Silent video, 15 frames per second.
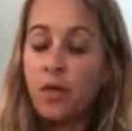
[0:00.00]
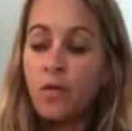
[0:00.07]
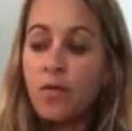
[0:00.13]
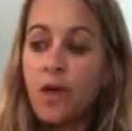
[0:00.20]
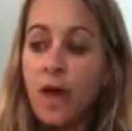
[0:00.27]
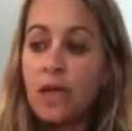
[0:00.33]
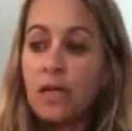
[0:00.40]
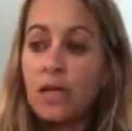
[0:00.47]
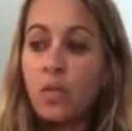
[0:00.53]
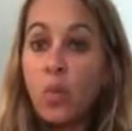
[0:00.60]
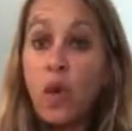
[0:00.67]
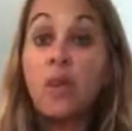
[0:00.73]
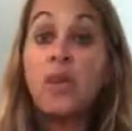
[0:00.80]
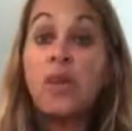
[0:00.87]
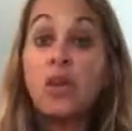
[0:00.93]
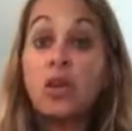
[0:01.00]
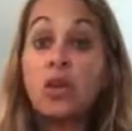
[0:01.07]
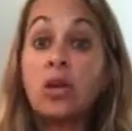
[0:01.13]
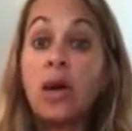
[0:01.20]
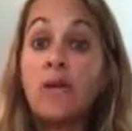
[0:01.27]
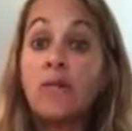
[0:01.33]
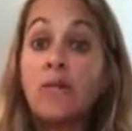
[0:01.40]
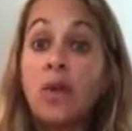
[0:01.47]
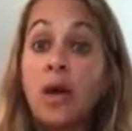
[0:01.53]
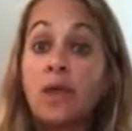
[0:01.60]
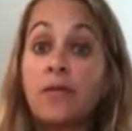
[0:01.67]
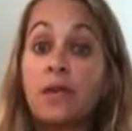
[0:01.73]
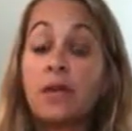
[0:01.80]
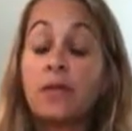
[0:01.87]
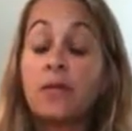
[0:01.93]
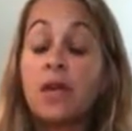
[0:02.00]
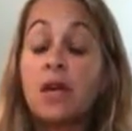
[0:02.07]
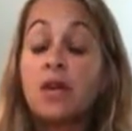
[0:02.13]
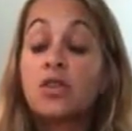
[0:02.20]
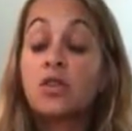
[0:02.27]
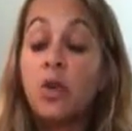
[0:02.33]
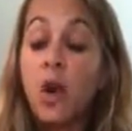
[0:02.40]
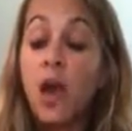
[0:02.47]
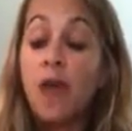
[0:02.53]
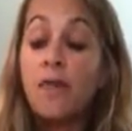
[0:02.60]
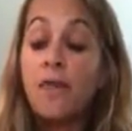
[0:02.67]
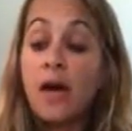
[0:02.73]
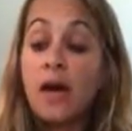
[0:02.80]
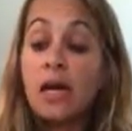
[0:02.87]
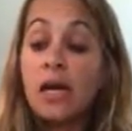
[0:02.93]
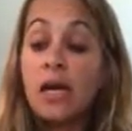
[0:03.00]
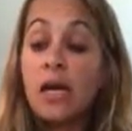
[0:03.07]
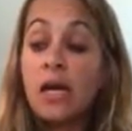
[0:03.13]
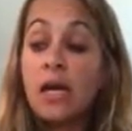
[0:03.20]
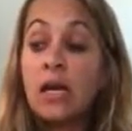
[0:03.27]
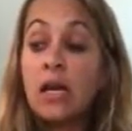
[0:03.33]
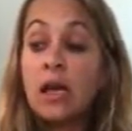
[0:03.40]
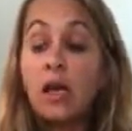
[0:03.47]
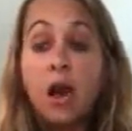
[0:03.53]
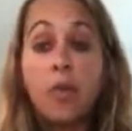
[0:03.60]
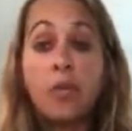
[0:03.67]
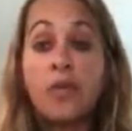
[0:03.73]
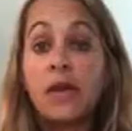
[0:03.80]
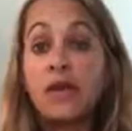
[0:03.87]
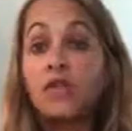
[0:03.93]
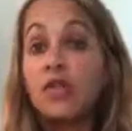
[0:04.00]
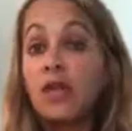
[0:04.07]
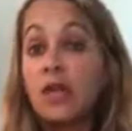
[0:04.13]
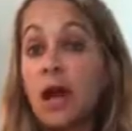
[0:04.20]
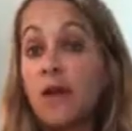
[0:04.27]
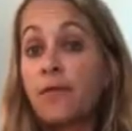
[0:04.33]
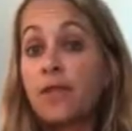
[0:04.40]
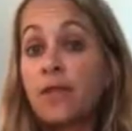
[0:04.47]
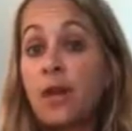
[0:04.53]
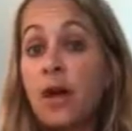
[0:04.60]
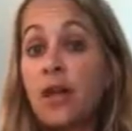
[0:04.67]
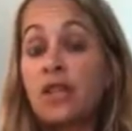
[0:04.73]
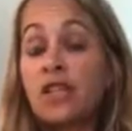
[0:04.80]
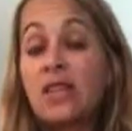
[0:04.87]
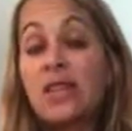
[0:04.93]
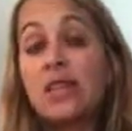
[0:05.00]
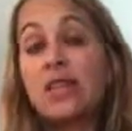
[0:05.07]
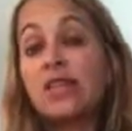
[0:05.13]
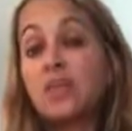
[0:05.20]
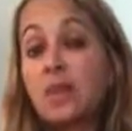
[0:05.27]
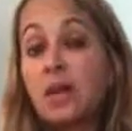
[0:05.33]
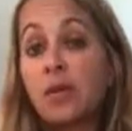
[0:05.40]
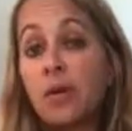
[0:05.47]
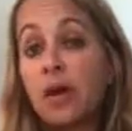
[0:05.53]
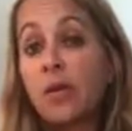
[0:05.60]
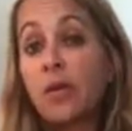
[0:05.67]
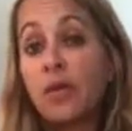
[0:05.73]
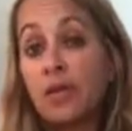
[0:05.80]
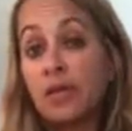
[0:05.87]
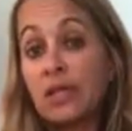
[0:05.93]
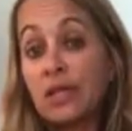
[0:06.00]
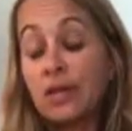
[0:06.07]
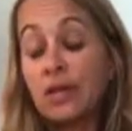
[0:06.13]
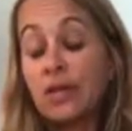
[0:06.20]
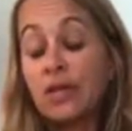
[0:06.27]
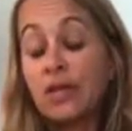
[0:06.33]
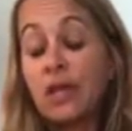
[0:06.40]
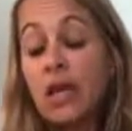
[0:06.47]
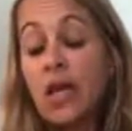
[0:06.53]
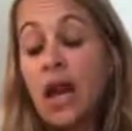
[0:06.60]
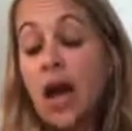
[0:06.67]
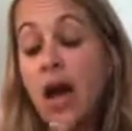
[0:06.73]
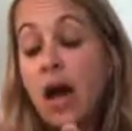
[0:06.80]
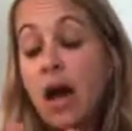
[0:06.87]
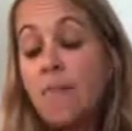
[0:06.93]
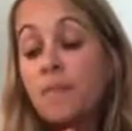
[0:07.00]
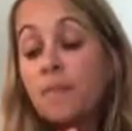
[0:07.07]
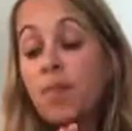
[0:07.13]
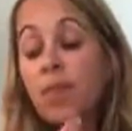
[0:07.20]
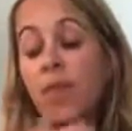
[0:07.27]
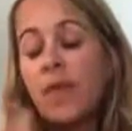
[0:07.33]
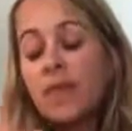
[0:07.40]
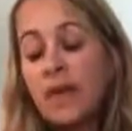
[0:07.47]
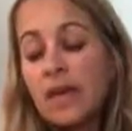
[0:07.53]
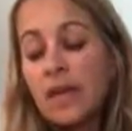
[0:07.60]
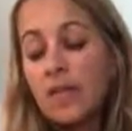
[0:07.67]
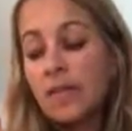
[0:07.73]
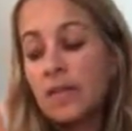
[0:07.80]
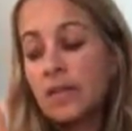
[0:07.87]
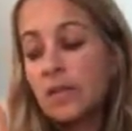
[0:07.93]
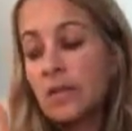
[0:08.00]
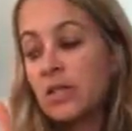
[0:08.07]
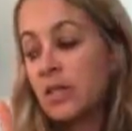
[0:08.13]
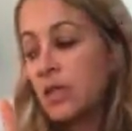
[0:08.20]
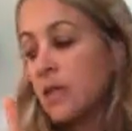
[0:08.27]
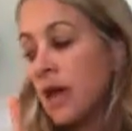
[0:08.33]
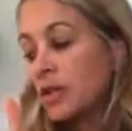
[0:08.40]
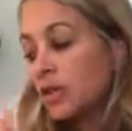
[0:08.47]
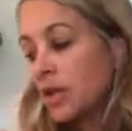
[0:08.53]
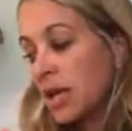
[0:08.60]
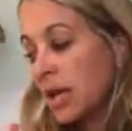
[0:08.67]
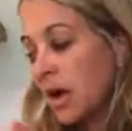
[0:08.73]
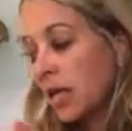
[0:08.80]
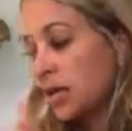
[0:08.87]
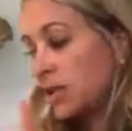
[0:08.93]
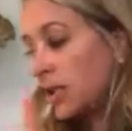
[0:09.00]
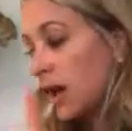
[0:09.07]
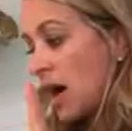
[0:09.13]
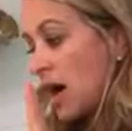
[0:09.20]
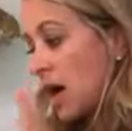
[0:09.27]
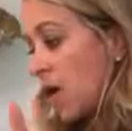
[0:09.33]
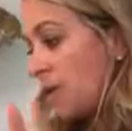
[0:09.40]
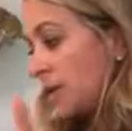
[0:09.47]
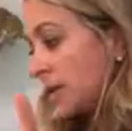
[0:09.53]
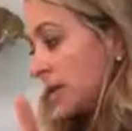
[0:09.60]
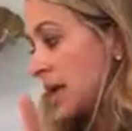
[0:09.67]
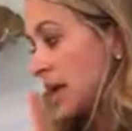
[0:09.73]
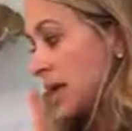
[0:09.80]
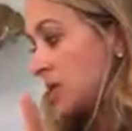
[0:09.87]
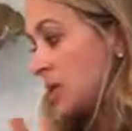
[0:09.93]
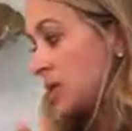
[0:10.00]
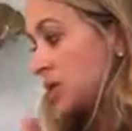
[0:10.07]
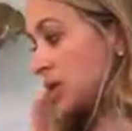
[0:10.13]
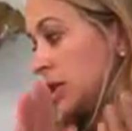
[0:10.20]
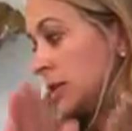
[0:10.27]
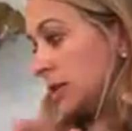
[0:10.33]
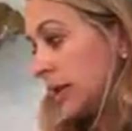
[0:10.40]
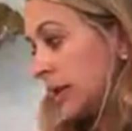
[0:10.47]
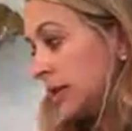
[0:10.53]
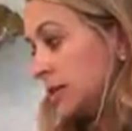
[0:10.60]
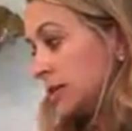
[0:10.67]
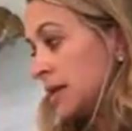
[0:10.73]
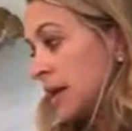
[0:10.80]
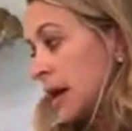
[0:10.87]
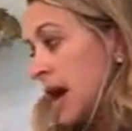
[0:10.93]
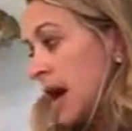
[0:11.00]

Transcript: finding one thing you can have for breakfast. Try finding a couple things you can have for lunch, and then experiment with your dinners. One thing I failed to mention about Shakeology, I always like mentioning this.